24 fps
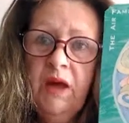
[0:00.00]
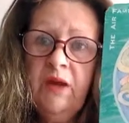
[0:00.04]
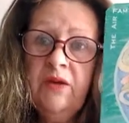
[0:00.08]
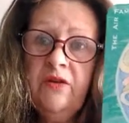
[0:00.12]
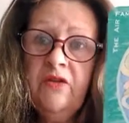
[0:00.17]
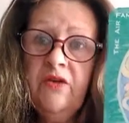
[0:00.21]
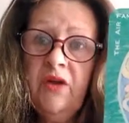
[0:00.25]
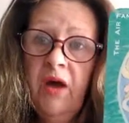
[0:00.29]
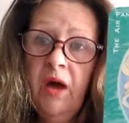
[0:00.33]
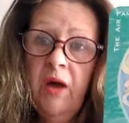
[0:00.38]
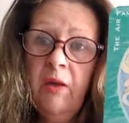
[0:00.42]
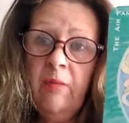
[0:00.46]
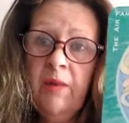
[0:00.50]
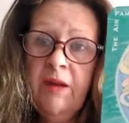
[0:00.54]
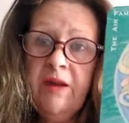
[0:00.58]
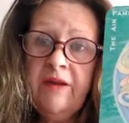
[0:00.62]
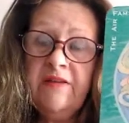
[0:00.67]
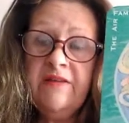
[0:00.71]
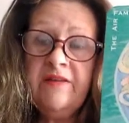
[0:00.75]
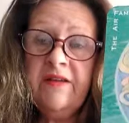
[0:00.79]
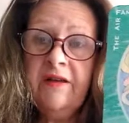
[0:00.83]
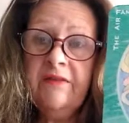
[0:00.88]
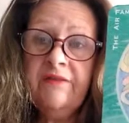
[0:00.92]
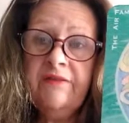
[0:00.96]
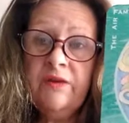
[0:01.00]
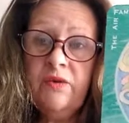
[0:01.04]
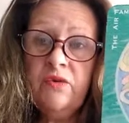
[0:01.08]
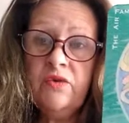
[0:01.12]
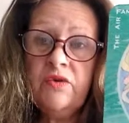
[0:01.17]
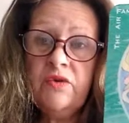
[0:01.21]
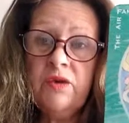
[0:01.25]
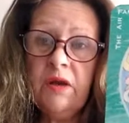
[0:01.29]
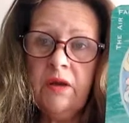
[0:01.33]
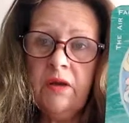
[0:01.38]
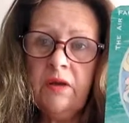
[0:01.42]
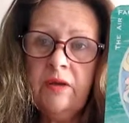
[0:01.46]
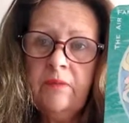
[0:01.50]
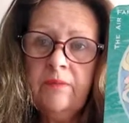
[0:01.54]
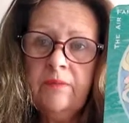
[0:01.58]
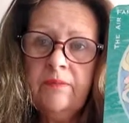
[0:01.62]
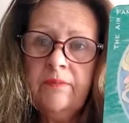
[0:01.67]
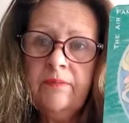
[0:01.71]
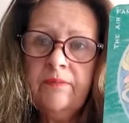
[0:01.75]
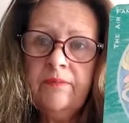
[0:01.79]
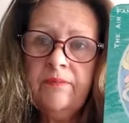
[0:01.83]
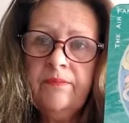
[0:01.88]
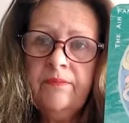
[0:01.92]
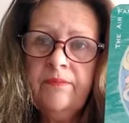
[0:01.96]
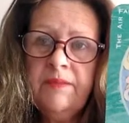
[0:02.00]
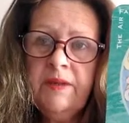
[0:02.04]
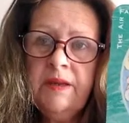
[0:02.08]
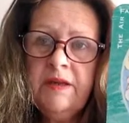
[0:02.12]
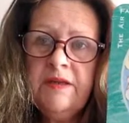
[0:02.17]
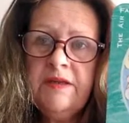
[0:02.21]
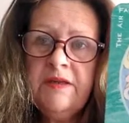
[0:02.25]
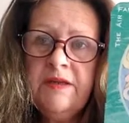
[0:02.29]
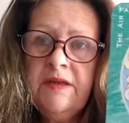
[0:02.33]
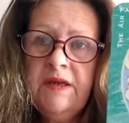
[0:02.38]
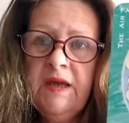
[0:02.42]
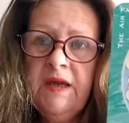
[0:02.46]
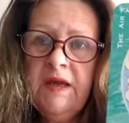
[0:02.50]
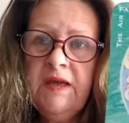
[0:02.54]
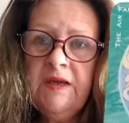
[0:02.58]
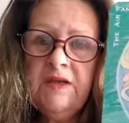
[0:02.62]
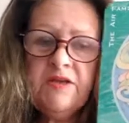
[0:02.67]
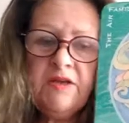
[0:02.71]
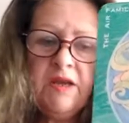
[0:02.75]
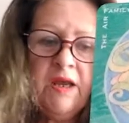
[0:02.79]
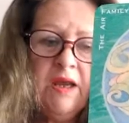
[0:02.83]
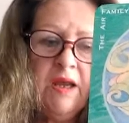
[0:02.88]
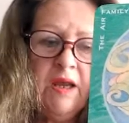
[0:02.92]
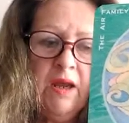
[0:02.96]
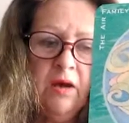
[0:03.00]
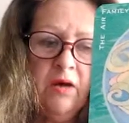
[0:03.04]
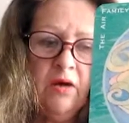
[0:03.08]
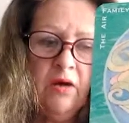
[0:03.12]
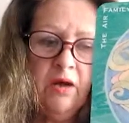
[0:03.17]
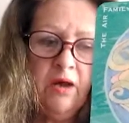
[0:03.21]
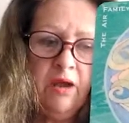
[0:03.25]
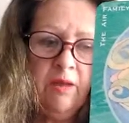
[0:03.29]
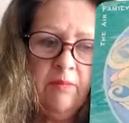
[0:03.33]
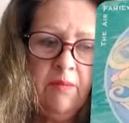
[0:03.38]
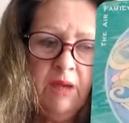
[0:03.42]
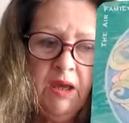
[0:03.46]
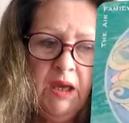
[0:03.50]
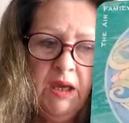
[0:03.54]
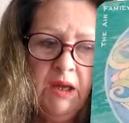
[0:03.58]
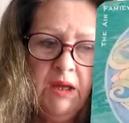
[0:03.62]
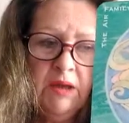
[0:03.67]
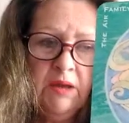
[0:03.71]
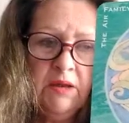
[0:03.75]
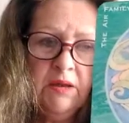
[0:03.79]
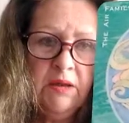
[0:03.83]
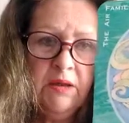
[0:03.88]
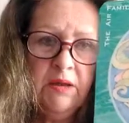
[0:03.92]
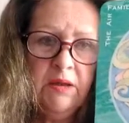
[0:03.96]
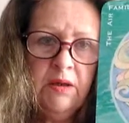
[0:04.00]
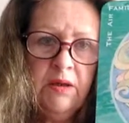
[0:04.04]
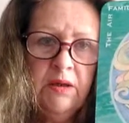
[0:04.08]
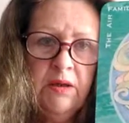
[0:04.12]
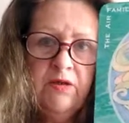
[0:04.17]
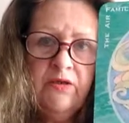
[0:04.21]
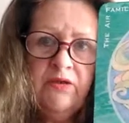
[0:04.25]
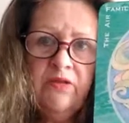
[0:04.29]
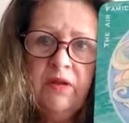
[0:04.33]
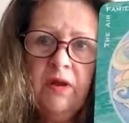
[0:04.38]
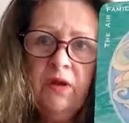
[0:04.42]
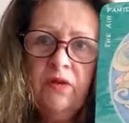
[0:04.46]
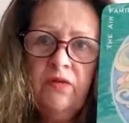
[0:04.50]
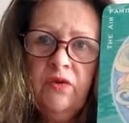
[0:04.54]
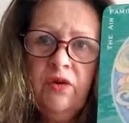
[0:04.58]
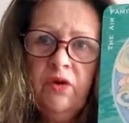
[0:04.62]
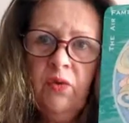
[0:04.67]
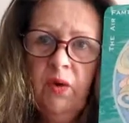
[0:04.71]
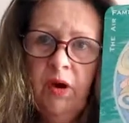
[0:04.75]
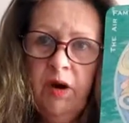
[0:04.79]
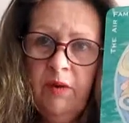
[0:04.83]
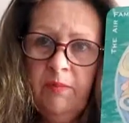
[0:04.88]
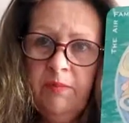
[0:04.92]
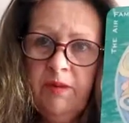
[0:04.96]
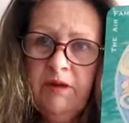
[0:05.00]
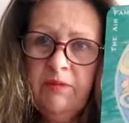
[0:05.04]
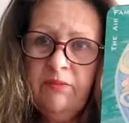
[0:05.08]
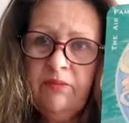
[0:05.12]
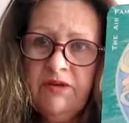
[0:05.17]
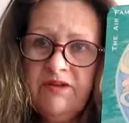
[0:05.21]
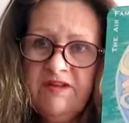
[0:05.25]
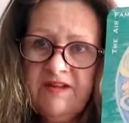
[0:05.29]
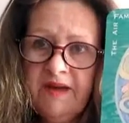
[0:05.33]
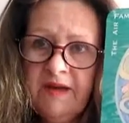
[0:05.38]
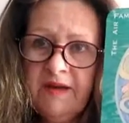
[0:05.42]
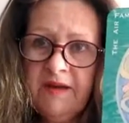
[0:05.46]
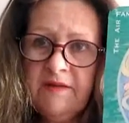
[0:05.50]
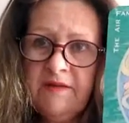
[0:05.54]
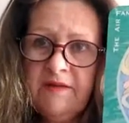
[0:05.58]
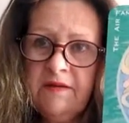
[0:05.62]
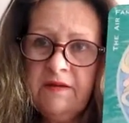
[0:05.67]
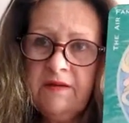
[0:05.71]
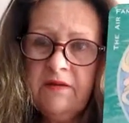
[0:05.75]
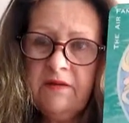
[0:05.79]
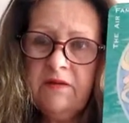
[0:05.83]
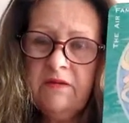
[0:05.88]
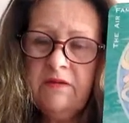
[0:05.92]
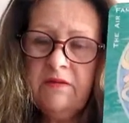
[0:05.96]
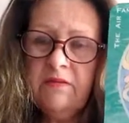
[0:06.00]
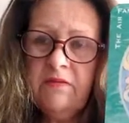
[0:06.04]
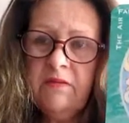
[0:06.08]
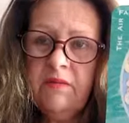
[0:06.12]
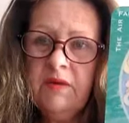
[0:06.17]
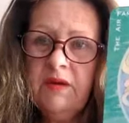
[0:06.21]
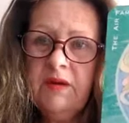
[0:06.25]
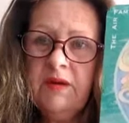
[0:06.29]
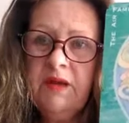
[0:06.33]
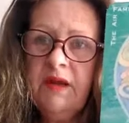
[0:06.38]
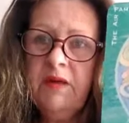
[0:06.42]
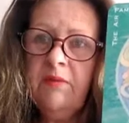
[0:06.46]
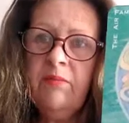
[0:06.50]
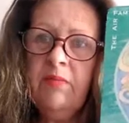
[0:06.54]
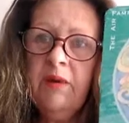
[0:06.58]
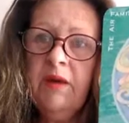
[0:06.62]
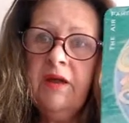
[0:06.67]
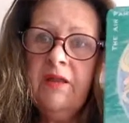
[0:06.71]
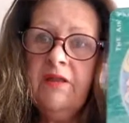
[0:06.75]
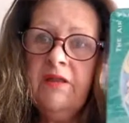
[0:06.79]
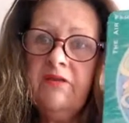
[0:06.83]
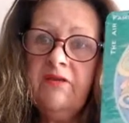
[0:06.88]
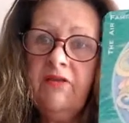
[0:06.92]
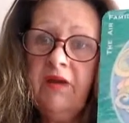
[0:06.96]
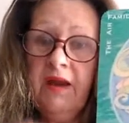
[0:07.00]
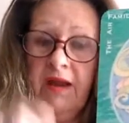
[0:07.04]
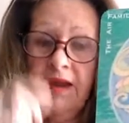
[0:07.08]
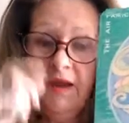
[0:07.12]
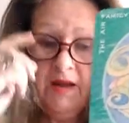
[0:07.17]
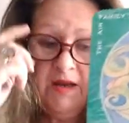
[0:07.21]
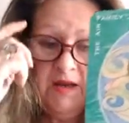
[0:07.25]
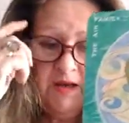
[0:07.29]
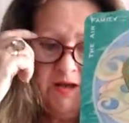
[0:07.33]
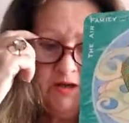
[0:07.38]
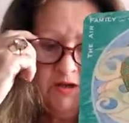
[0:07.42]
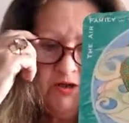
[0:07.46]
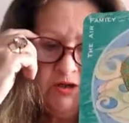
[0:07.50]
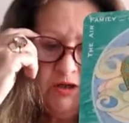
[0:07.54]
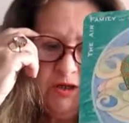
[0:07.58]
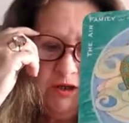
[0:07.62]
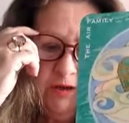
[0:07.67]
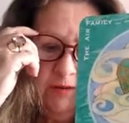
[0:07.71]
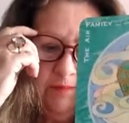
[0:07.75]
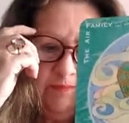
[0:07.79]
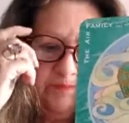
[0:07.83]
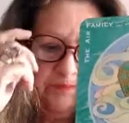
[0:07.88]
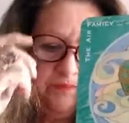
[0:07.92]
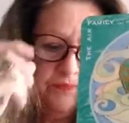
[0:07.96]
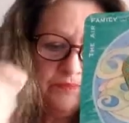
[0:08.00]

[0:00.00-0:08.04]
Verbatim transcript: and Dharma is our future. Dharma. So you are being protected, again, by the dragon energy.